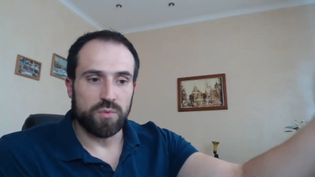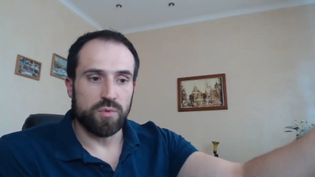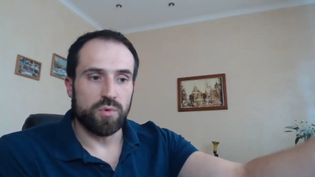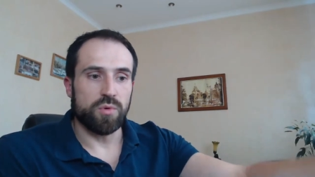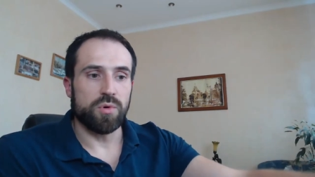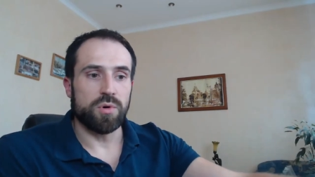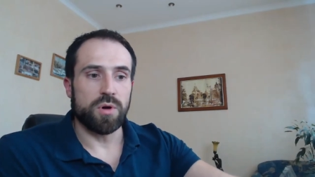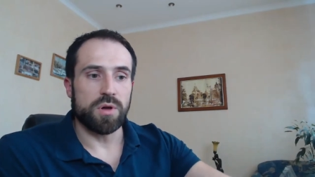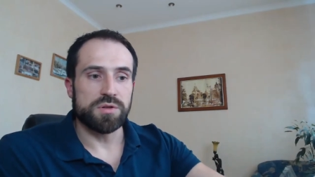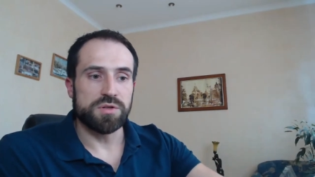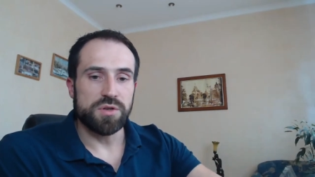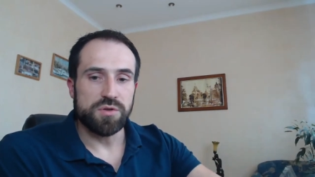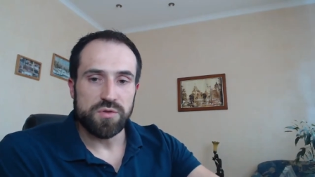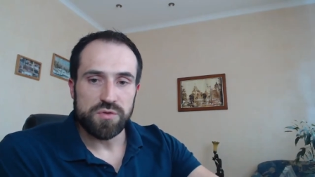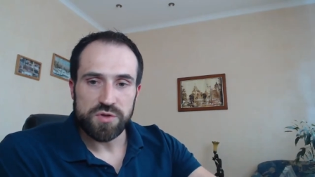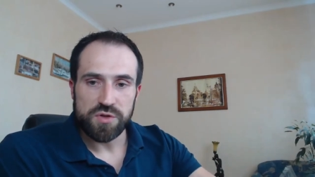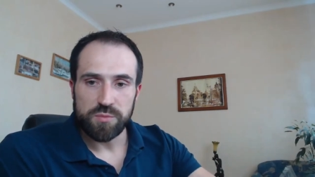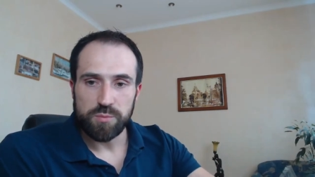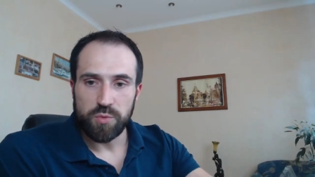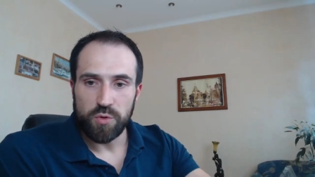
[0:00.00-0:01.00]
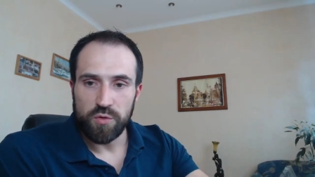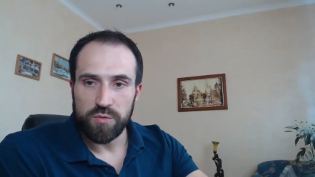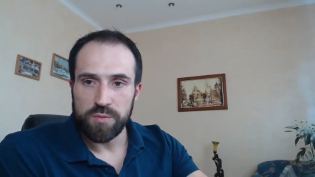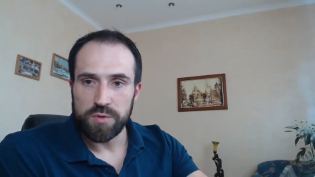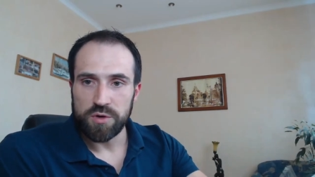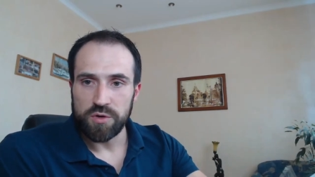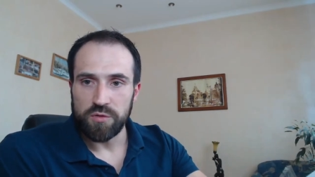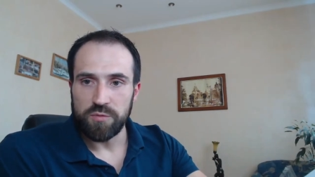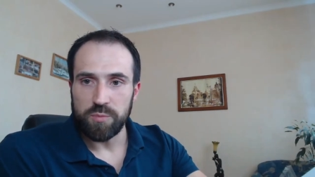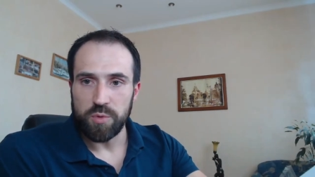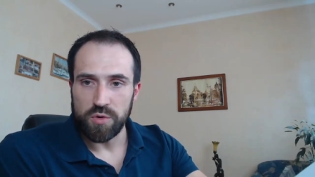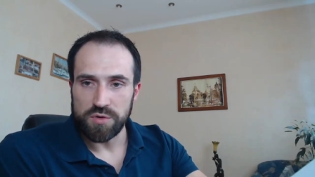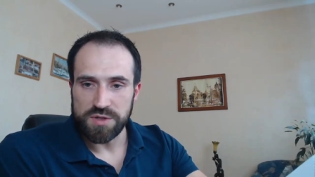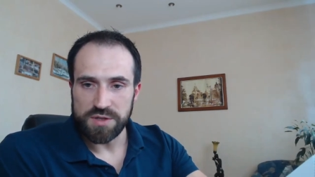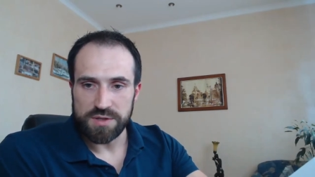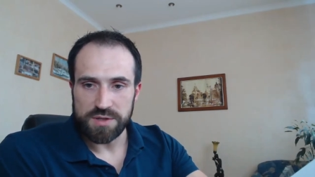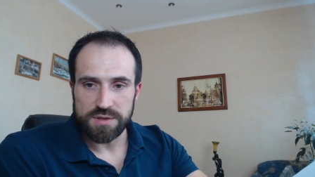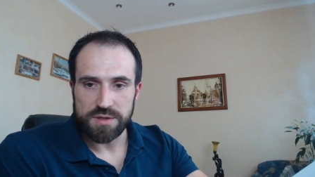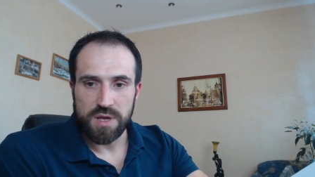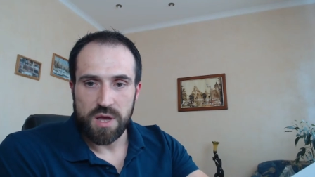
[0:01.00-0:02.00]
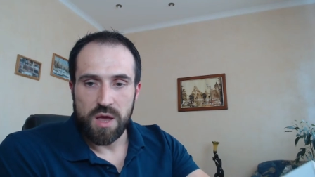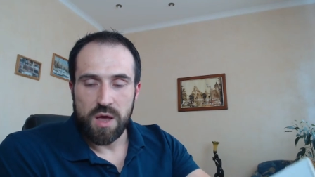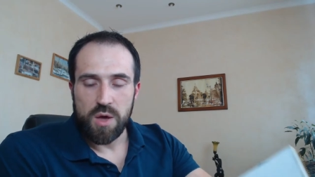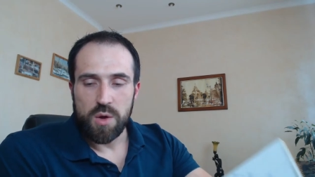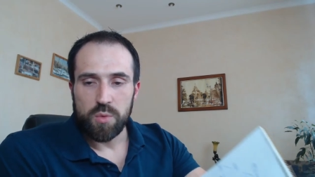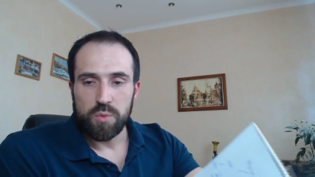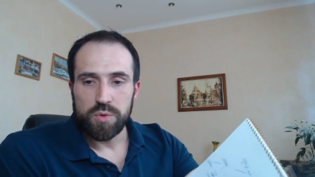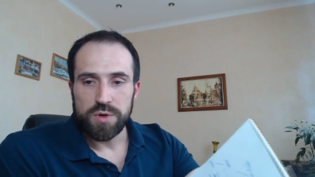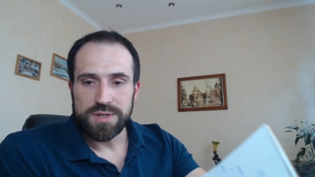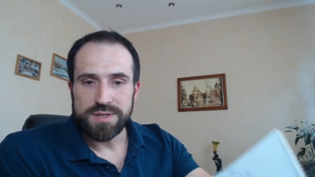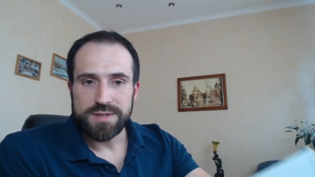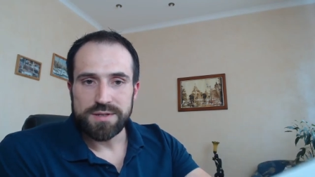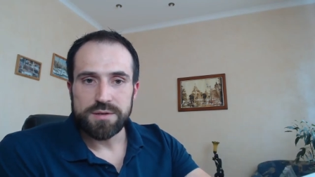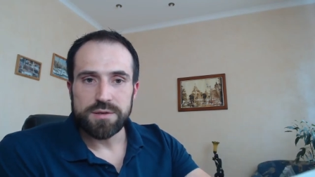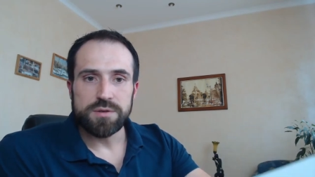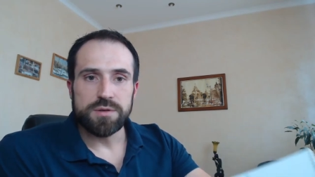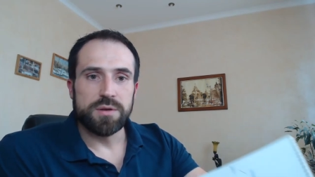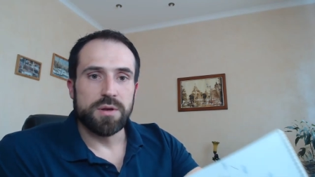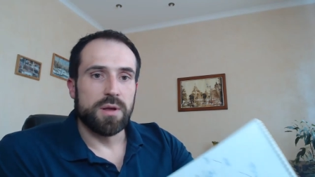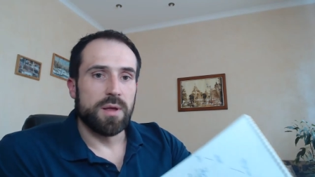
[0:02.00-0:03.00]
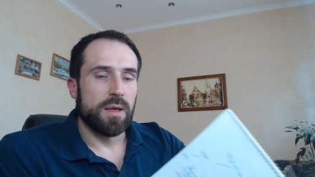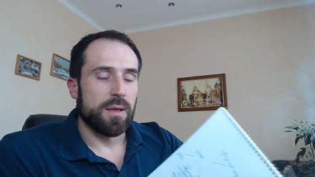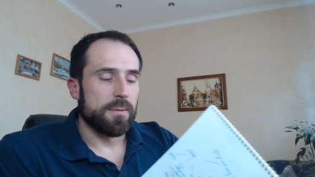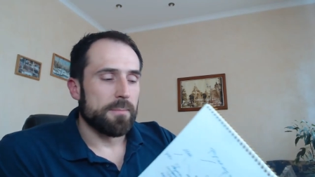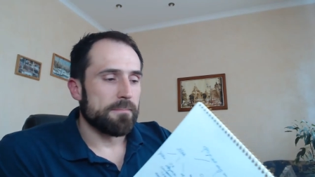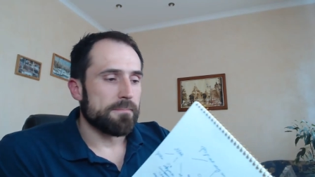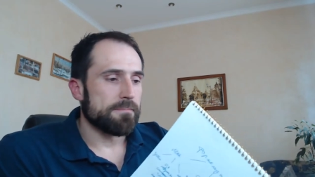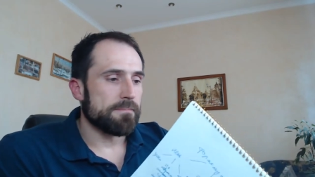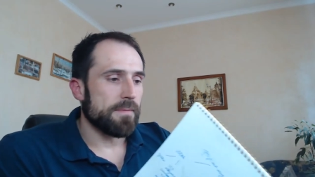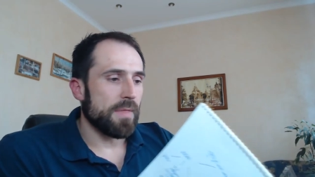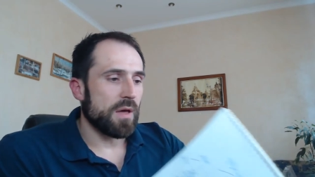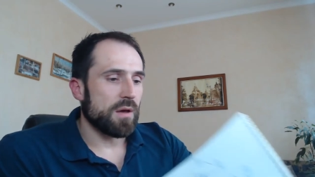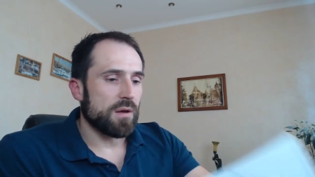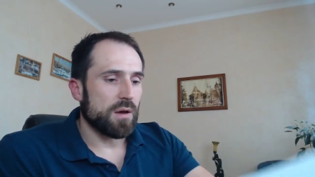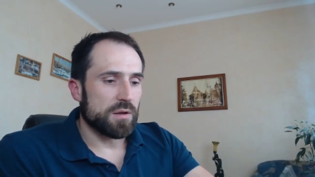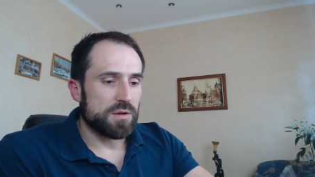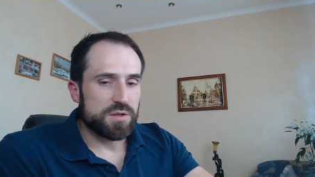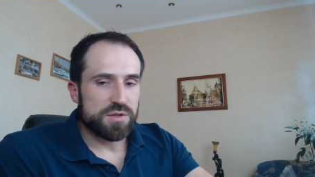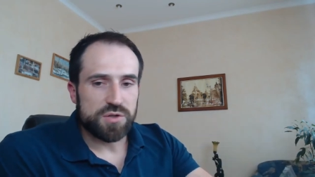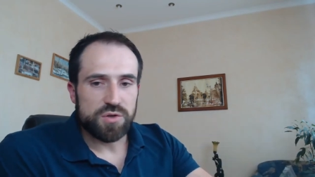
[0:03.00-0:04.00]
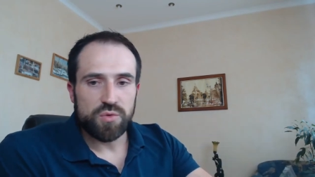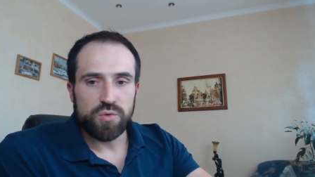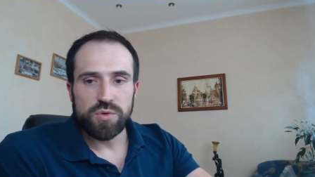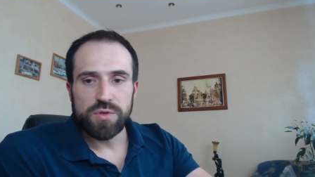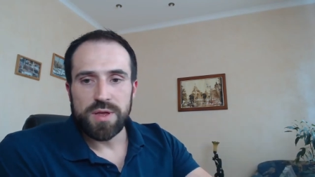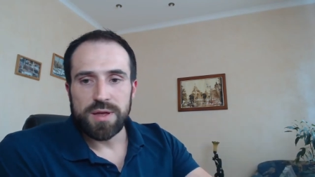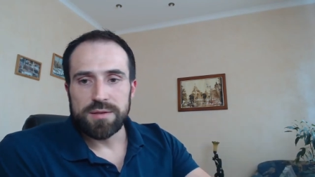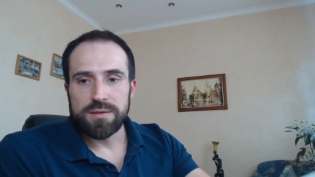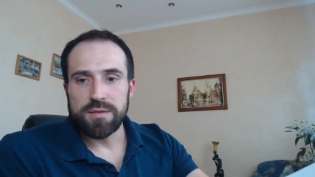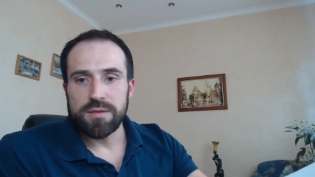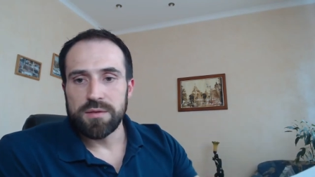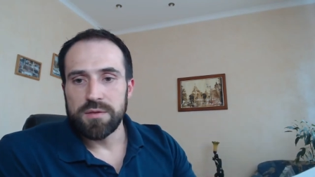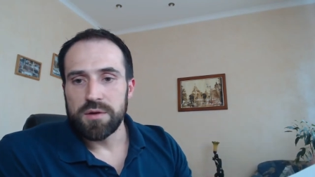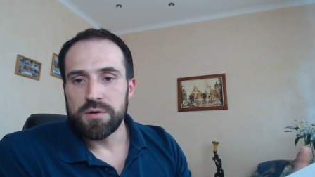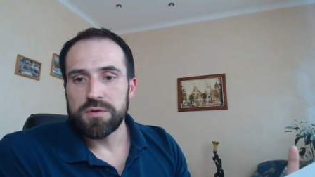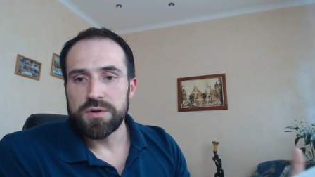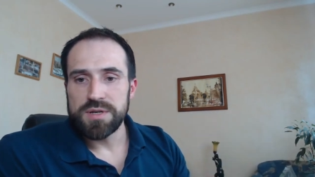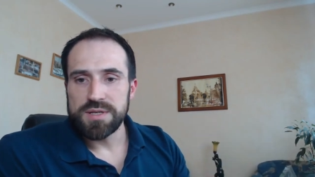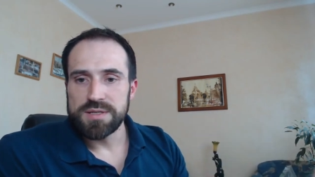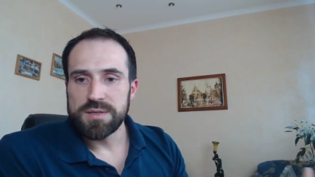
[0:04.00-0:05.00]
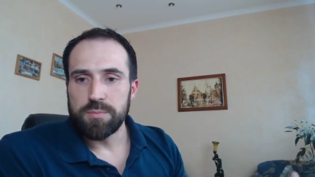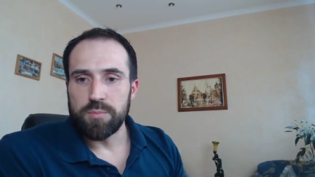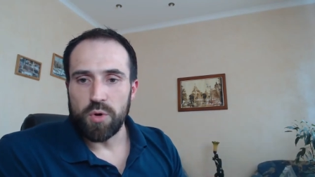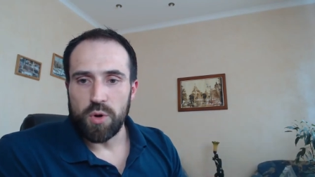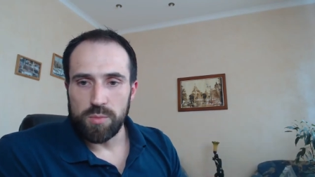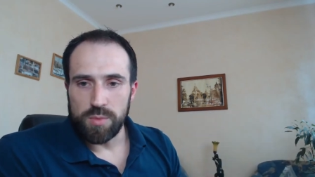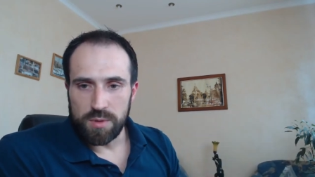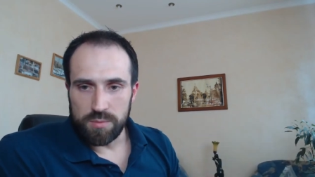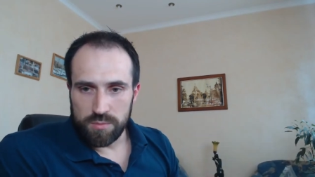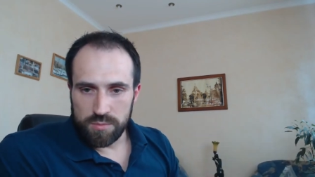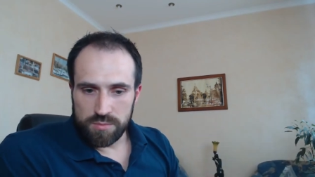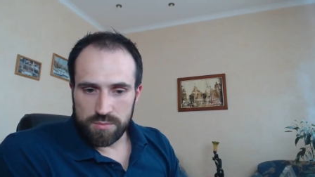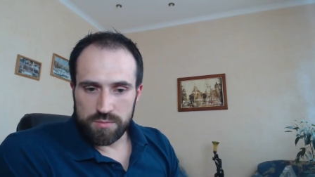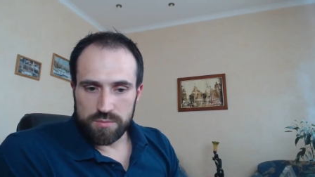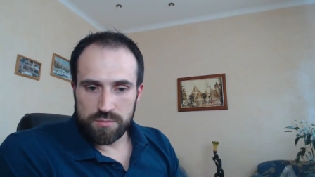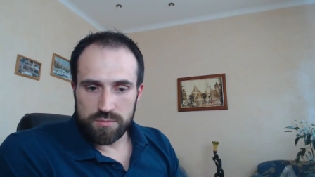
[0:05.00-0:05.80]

or continuous improvement of processes, we didn't mm, uh, understood that there is the problem.